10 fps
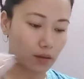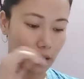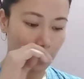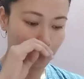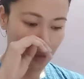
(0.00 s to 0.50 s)

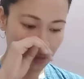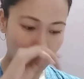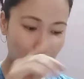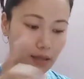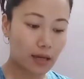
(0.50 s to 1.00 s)
Like
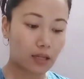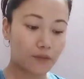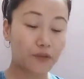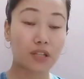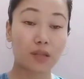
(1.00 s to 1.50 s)
masculine,
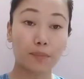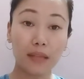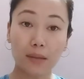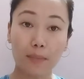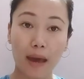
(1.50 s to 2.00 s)
if it is
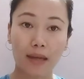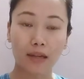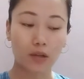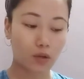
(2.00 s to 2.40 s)
milkman,